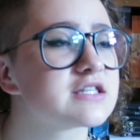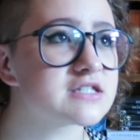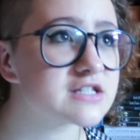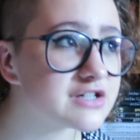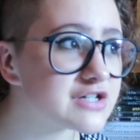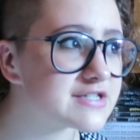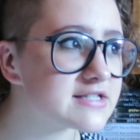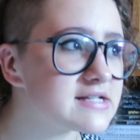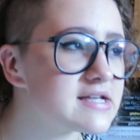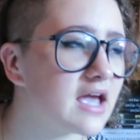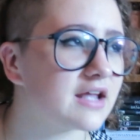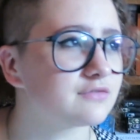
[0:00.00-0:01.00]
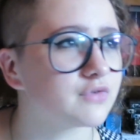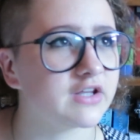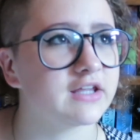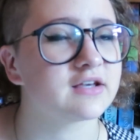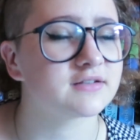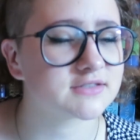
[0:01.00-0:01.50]
it seriously and
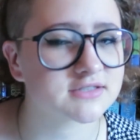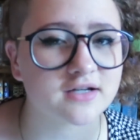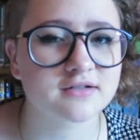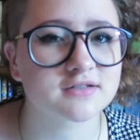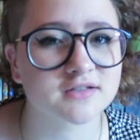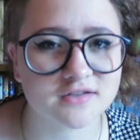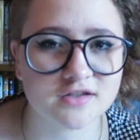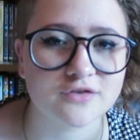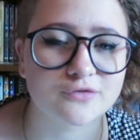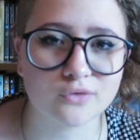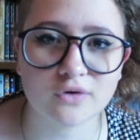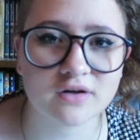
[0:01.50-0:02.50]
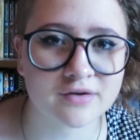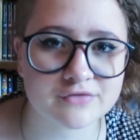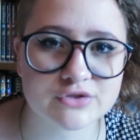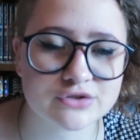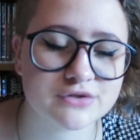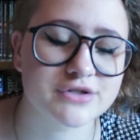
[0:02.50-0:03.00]
really get sucked into the void
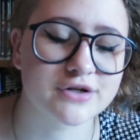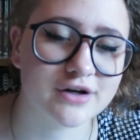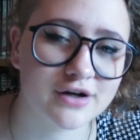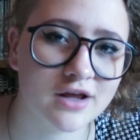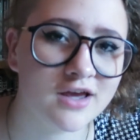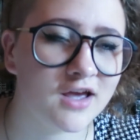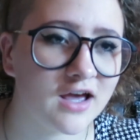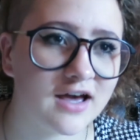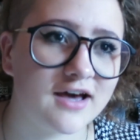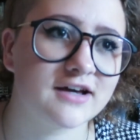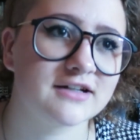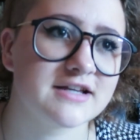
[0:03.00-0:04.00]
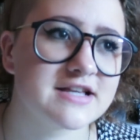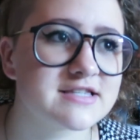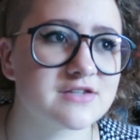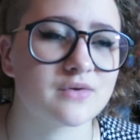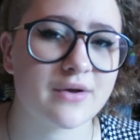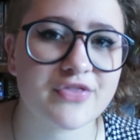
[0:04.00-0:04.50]
never to return
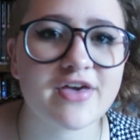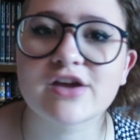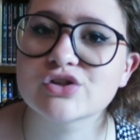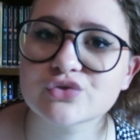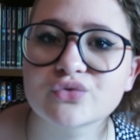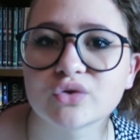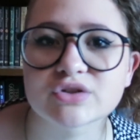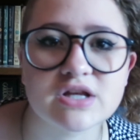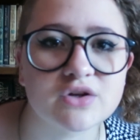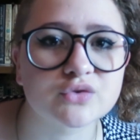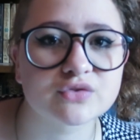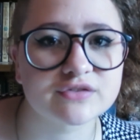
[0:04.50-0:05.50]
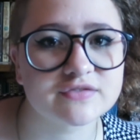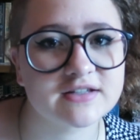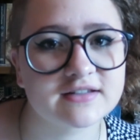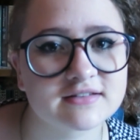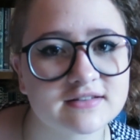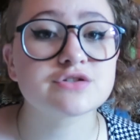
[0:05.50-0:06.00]
is around the age of 14 or 15.
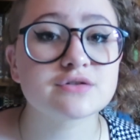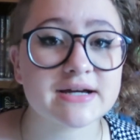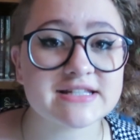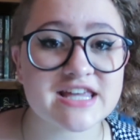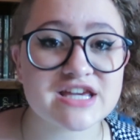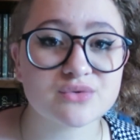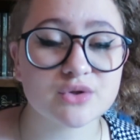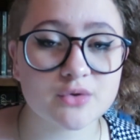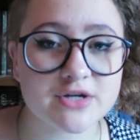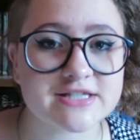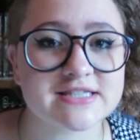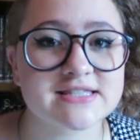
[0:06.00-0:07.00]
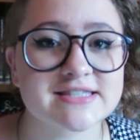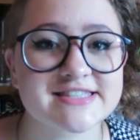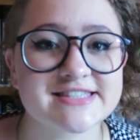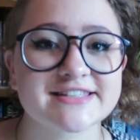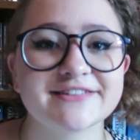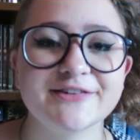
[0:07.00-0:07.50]
Do I take
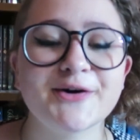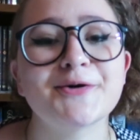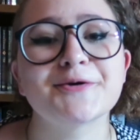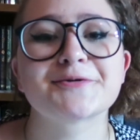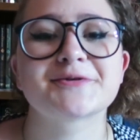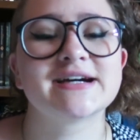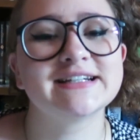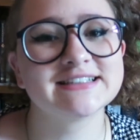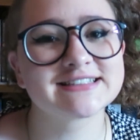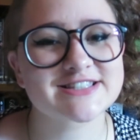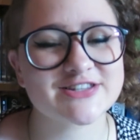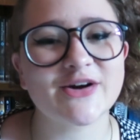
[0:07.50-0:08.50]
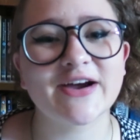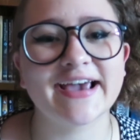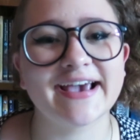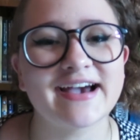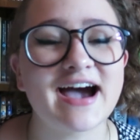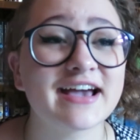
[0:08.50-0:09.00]
requests? No,
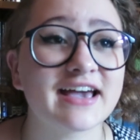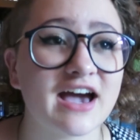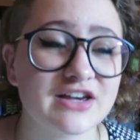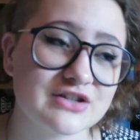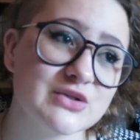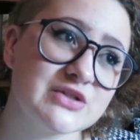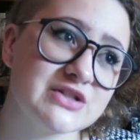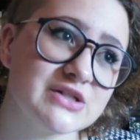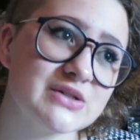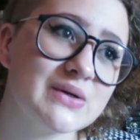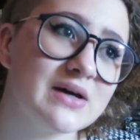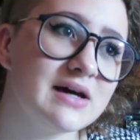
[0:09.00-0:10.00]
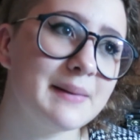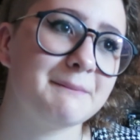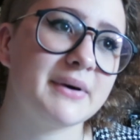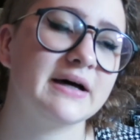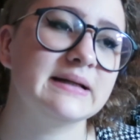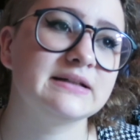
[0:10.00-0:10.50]
sorry, I used to,
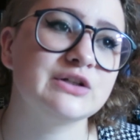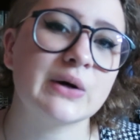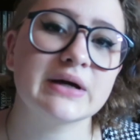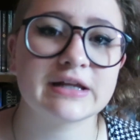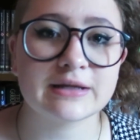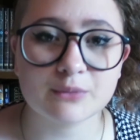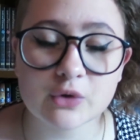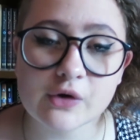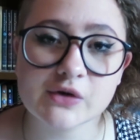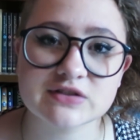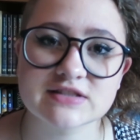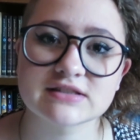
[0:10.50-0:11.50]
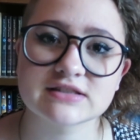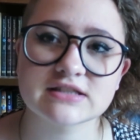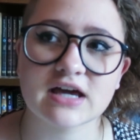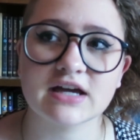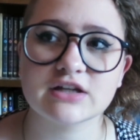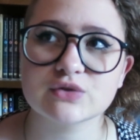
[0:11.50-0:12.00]
but not anymore, since
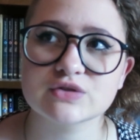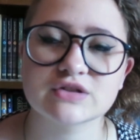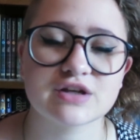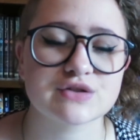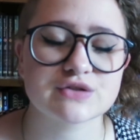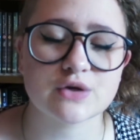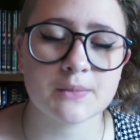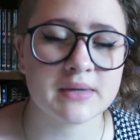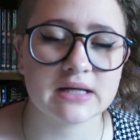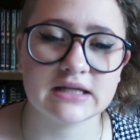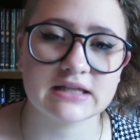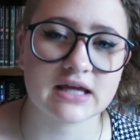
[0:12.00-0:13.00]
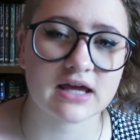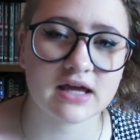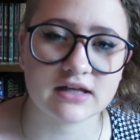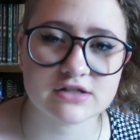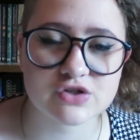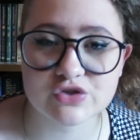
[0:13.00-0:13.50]
I used to get so many that
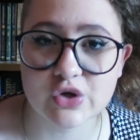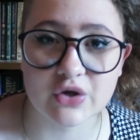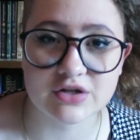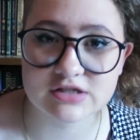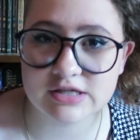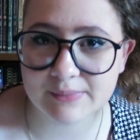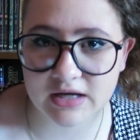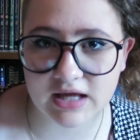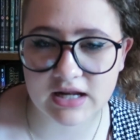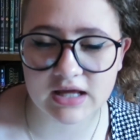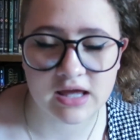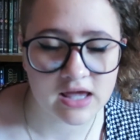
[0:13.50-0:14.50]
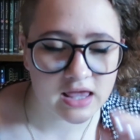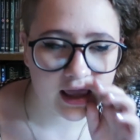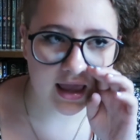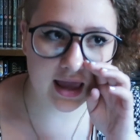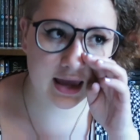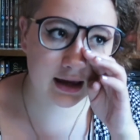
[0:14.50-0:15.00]
it just got intimidating,
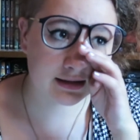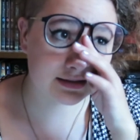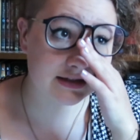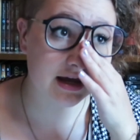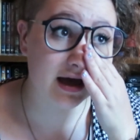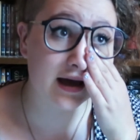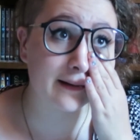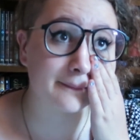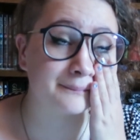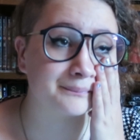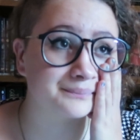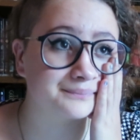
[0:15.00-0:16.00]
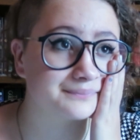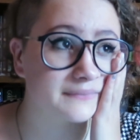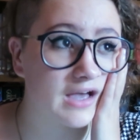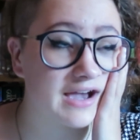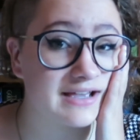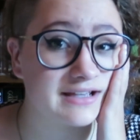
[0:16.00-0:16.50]
and
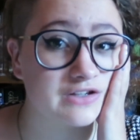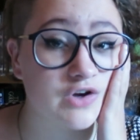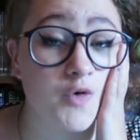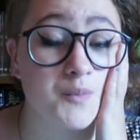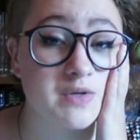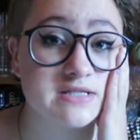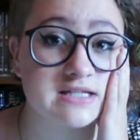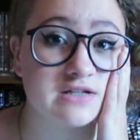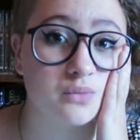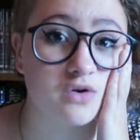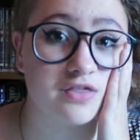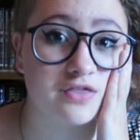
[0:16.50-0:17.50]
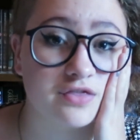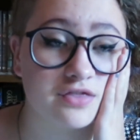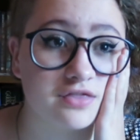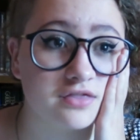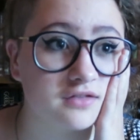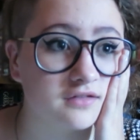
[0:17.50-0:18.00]
I got busy with
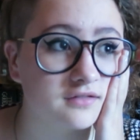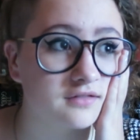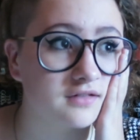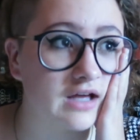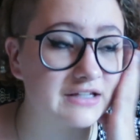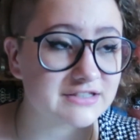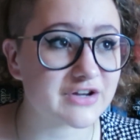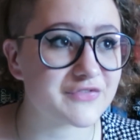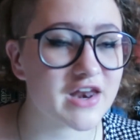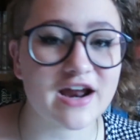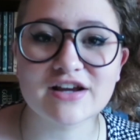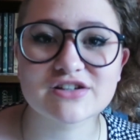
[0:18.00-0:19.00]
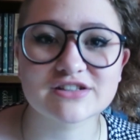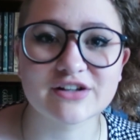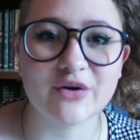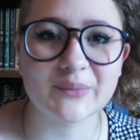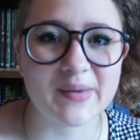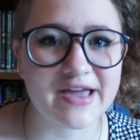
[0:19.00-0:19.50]
stuff that I actually
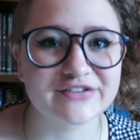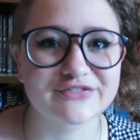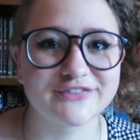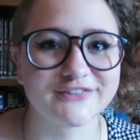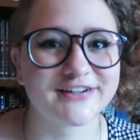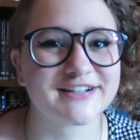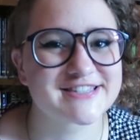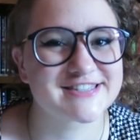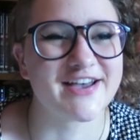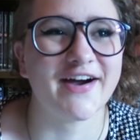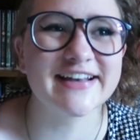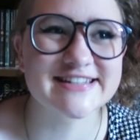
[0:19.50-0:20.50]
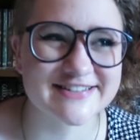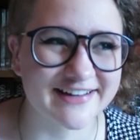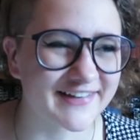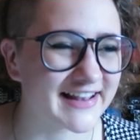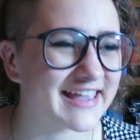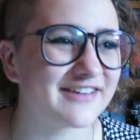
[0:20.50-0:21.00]
got paid for, so I didn't
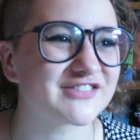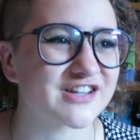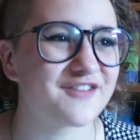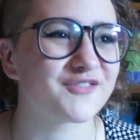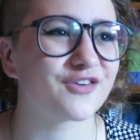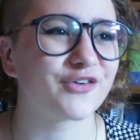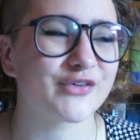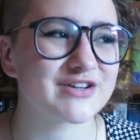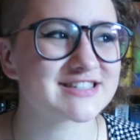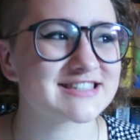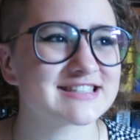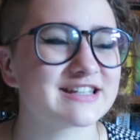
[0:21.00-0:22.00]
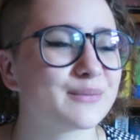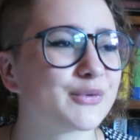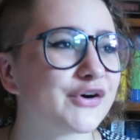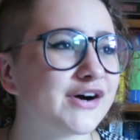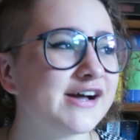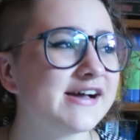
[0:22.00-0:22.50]
really have time for requests
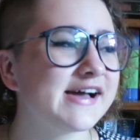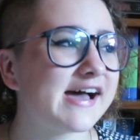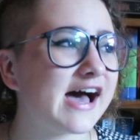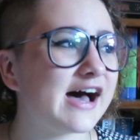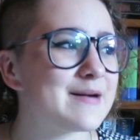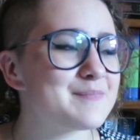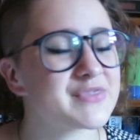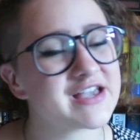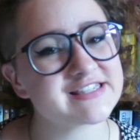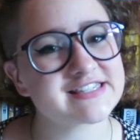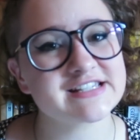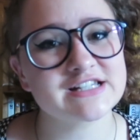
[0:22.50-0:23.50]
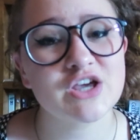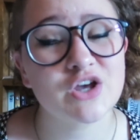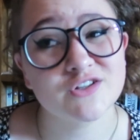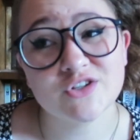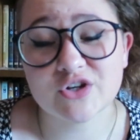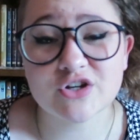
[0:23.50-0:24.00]
anymore. That said,
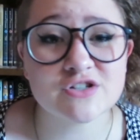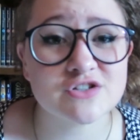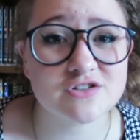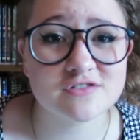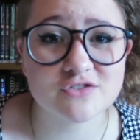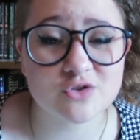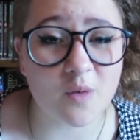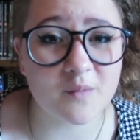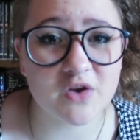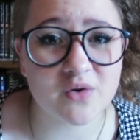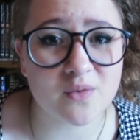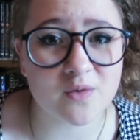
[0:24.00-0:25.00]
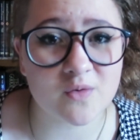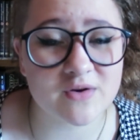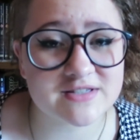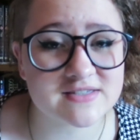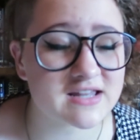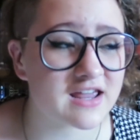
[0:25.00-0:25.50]
you could drop me a
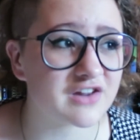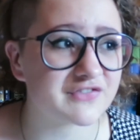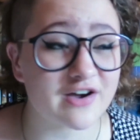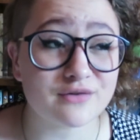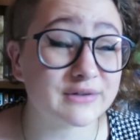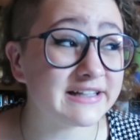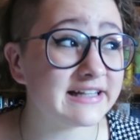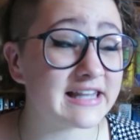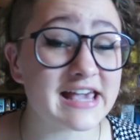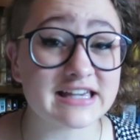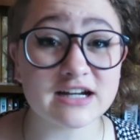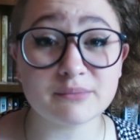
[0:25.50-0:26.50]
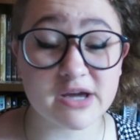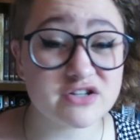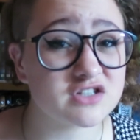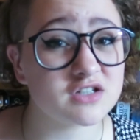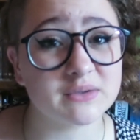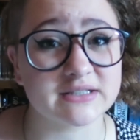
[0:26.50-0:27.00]
request, and if I really like it I
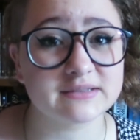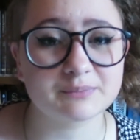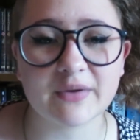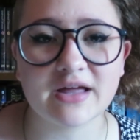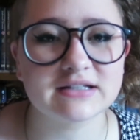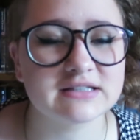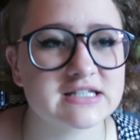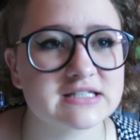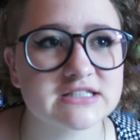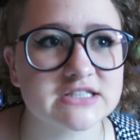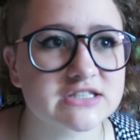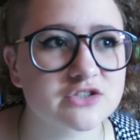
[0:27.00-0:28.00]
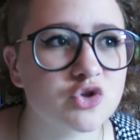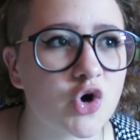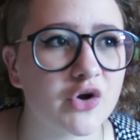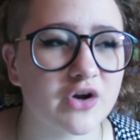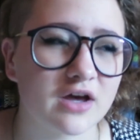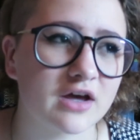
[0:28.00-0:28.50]
might do it, but there's
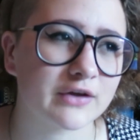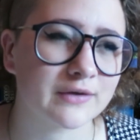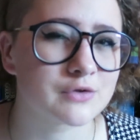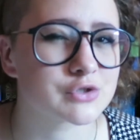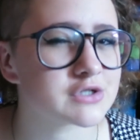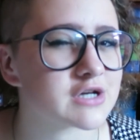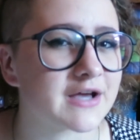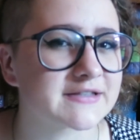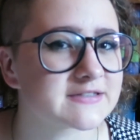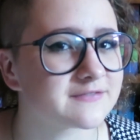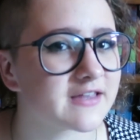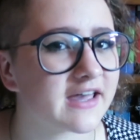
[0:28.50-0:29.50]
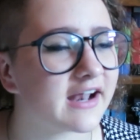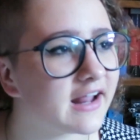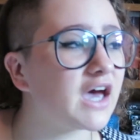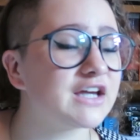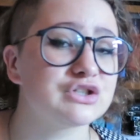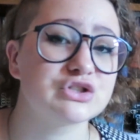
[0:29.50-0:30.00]
not a huge chance of that.
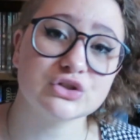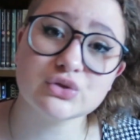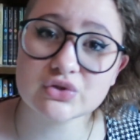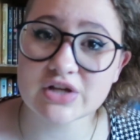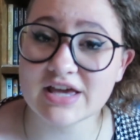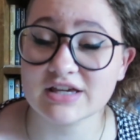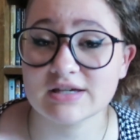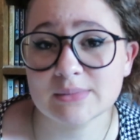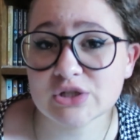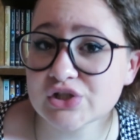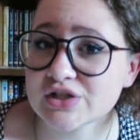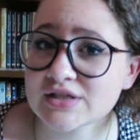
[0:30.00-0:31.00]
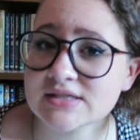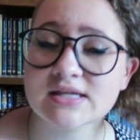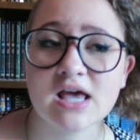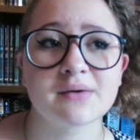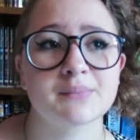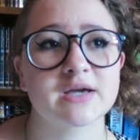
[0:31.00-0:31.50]
I do take commissions.
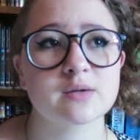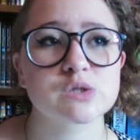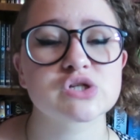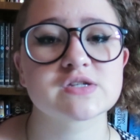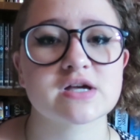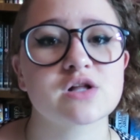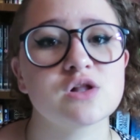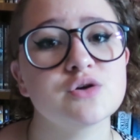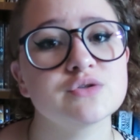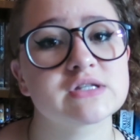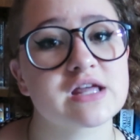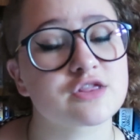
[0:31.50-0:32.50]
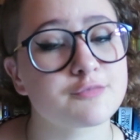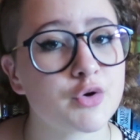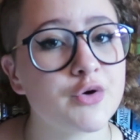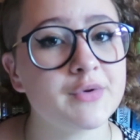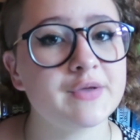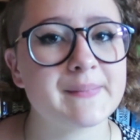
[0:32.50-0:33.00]
My commissions are closed at the
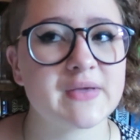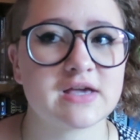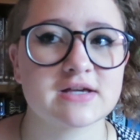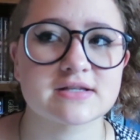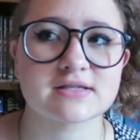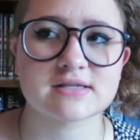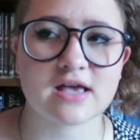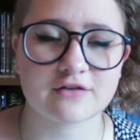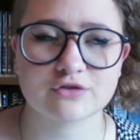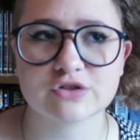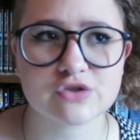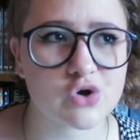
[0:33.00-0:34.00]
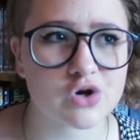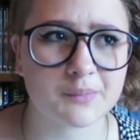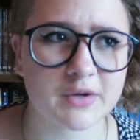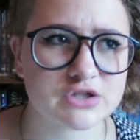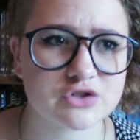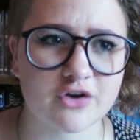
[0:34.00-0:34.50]
moment because I've just got a
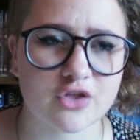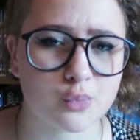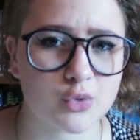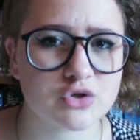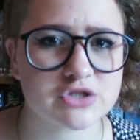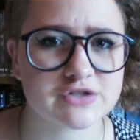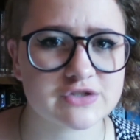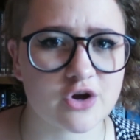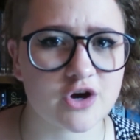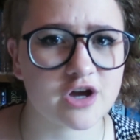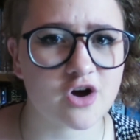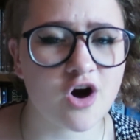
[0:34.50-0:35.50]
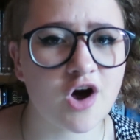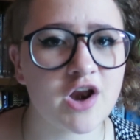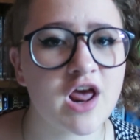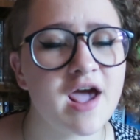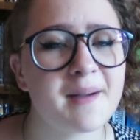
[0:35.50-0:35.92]
bunch of other projects going on,